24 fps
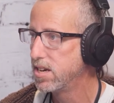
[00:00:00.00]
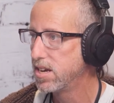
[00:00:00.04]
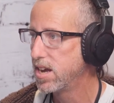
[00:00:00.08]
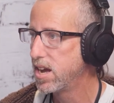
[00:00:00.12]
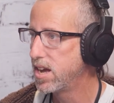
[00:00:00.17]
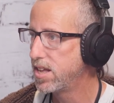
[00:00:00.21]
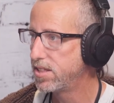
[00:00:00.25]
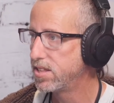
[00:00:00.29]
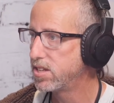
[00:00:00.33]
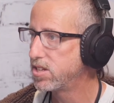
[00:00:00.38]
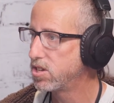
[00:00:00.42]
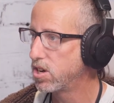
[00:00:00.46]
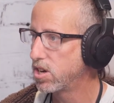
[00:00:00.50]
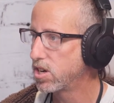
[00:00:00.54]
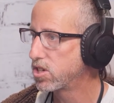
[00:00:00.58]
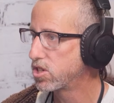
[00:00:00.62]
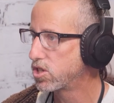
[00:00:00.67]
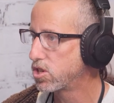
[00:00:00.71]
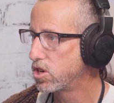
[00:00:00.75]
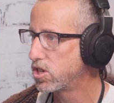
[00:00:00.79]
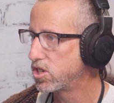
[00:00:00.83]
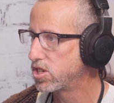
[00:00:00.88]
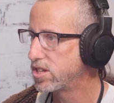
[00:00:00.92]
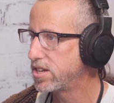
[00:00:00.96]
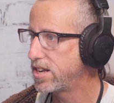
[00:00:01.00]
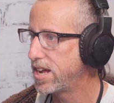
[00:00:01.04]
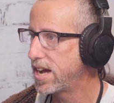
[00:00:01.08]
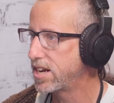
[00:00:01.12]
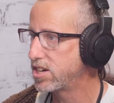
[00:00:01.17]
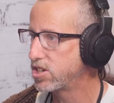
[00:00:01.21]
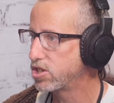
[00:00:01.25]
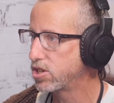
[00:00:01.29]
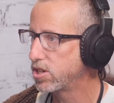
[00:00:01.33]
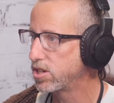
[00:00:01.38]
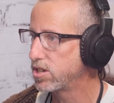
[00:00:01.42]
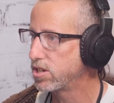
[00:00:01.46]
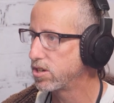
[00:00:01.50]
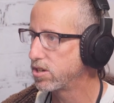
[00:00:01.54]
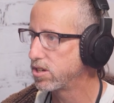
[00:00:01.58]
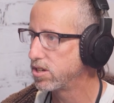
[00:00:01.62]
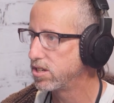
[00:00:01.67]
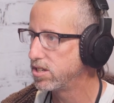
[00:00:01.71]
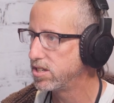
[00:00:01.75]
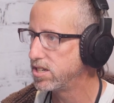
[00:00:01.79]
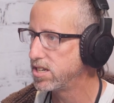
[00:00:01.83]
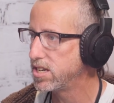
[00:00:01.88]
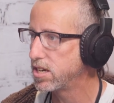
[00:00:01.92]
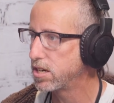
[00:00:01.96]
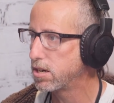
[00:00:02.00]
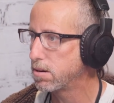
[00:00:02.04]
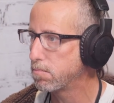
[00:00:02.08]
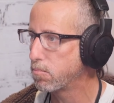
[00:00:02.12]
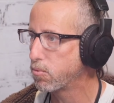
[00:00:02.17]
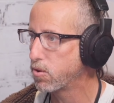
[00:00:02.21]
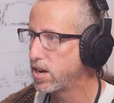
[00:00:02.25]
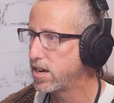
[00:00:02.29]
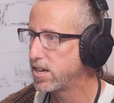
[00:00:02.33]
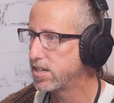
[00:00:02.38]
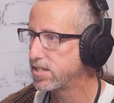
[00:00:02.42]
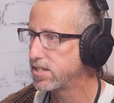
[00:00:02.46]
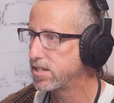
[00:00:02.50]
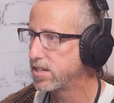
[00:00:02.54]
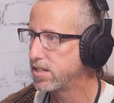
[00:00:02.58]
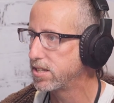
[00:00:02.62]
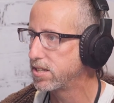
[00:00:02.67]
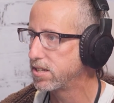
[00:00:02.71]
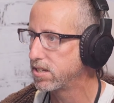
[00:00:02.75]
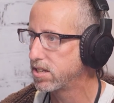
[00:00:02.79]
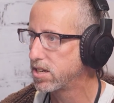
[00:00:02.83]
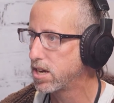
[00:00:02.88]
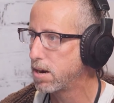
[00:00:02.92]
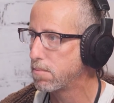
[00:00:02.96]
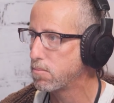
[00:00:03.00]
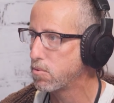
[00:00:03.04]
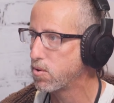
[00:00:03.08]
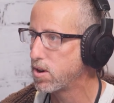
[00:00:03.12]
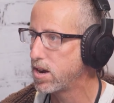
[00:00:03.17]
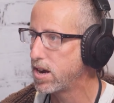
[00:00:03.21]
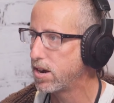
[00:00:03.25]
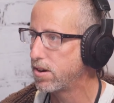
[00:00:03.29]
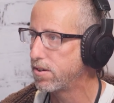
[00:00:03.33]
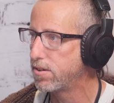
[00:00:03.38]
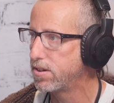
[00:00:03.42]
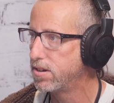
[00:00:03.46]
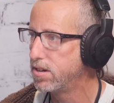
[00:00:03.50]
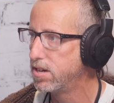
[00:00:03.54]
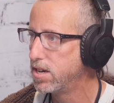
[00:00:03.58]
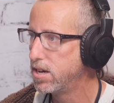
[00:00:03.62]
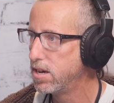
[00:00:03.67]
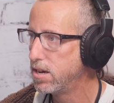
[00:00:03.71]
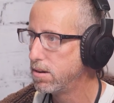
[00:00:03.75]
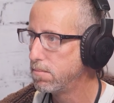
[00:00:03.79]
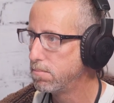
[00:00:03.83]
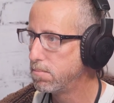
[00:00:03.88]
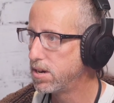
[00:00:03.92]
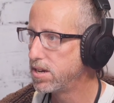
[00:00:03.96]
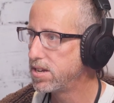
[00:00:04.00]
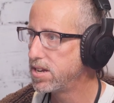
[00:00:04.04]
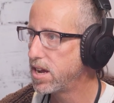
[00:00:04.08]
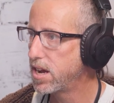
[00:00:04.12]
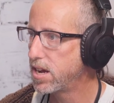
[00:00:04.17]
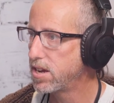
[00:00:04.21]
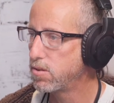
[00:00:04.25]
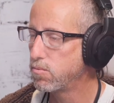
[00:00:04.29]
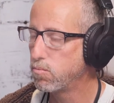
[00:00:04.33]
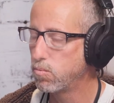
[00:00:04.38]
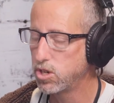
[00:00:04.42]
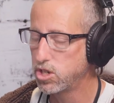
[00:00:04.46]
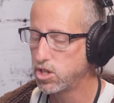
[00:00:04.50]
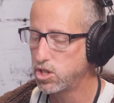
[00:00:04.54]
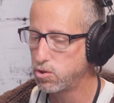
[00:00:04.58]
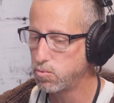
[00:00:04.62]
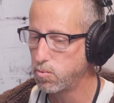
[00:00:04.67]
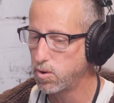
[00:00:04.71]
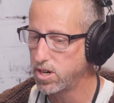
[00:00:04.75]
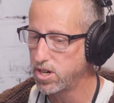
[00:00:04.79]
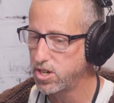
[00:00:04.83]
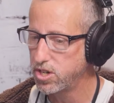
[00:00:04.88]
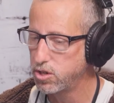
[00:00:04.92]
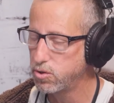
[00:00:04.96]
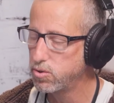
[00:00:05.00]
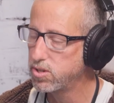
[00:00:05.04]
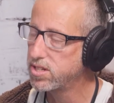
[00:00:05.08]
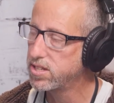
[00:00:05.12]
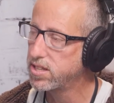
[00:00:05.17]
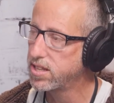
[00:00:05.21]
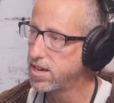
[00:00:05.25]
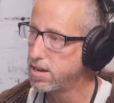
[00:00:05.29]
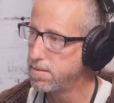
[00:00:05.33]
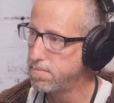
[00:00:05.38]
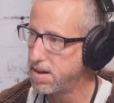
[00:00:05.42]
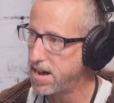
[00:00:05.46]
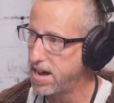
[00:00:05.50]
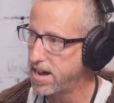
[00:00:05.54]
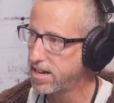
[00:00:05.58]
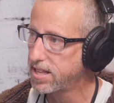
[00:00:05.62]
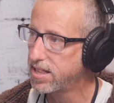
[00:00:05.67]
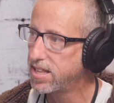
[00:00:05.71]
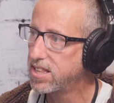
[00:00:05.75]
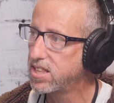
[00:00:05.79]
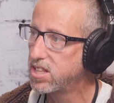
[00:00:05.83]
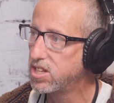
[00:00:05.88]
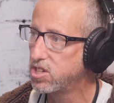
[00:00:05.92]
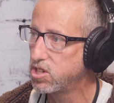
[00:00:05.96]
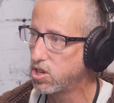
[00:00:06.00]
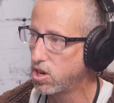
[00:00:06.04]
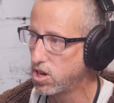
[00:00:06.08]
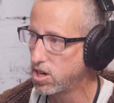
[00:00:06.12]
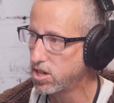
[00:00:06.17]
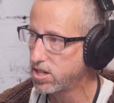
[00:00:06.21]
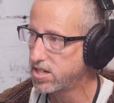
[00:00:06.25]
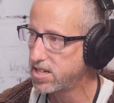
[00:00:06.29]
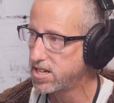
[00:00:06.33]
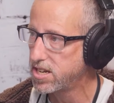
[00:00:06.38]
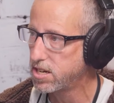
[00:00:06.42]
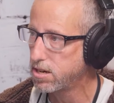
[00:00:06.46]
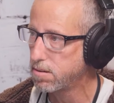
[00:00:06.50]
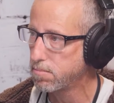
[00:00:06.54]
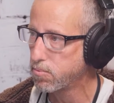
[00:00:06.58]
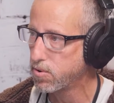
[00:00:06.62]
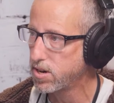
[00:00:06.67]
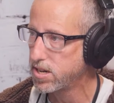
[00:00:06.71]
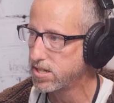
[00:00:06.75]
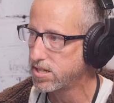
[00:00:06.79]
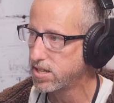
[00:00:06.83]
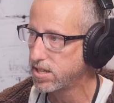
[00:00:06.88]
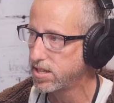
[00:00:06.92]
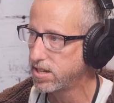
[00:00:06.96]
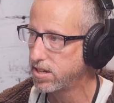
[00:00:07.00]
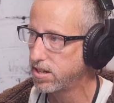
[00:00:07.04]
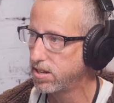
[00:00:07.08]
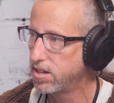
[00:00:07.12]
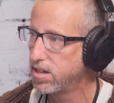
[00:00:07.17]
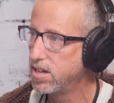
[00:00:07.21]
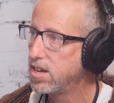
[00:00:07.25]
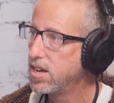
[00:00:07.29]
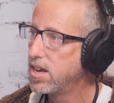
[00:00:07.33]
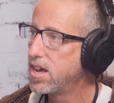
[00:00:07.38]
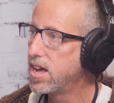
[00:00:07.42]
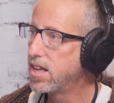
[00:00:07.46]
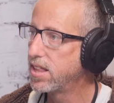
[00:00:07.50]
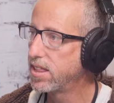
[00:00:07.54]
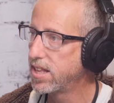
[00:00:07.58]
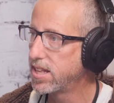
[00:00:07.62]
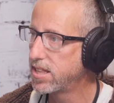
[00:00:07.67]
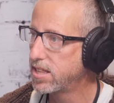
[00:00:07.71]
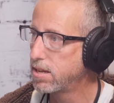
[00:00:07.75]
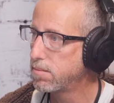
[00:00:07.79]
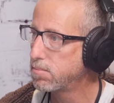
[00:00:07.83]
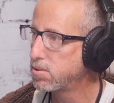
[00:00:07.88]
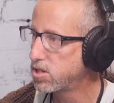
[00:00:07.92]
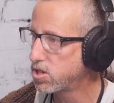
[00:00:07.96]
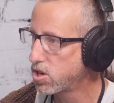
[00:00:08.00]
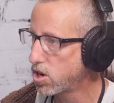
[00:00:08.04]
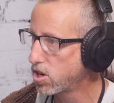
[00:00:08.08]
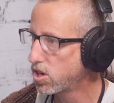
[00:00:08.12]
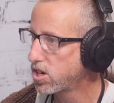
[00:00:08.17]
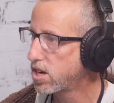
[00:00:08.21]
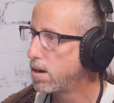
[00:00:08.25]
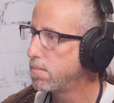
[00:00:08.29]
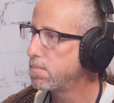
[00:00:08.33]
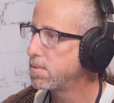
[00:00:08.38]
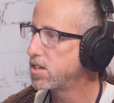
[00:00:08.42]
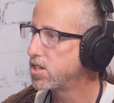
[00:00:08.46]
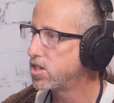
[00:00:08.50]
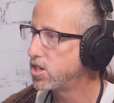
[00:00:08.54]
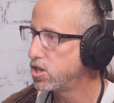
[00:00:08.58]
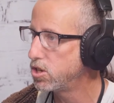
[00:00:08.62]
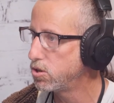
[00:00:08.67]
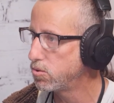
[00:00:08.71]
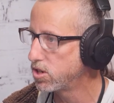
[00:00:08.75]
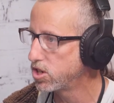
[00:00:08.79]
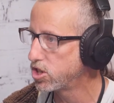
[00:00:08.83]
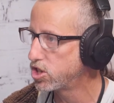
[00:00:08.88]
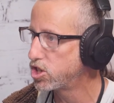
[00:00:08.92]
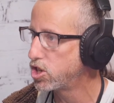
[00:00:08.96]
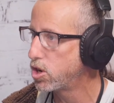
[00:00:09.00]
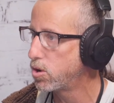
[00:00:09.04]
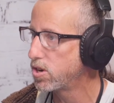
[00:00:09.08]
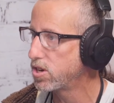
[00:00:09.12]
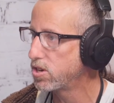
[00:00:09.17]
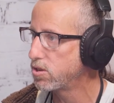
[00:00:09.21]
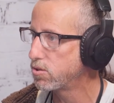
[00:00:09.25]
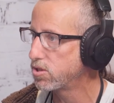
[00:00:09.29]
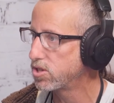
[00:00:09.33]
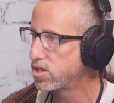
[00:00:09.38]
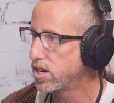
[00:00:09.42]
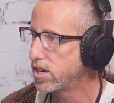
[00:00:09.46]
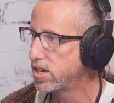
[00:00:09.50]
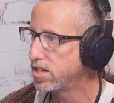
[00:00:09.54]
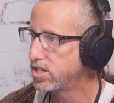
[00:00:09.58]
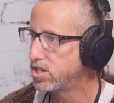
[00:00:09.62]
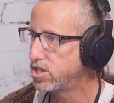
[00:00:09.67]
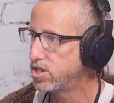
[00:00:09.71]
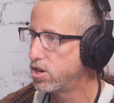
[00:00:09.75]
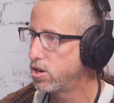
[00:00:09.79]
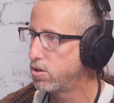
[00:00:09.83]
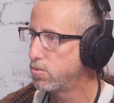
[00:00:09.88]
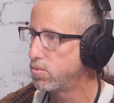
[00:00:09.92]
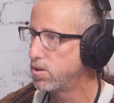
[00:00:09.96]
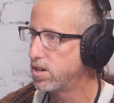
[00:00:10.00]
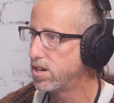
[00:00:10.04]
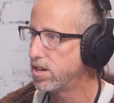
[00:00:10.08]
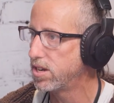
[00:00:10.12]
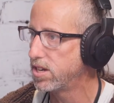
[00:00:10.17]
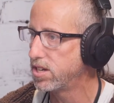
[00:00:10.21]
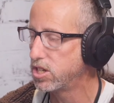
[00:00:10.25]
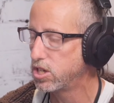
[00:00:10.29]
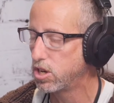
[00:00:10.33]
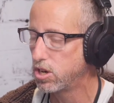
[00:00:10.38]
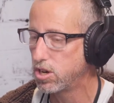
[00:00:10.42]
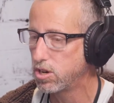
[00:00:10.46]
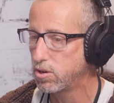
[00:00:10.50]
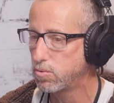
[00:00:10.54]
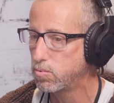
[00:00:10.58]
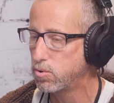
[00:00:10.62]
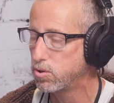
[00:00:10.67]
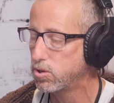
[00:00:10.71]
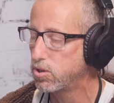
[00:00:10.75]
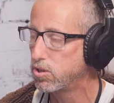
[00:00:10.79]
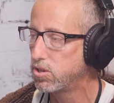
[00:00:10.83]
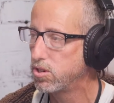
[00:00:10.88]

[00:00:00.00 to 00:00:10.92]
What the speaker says: And the dog starts naturally decompress and come around. But yeah, what you want to do is lay back, let the dog decompress a little, and let them start coming to you and showing you signs. When a dog will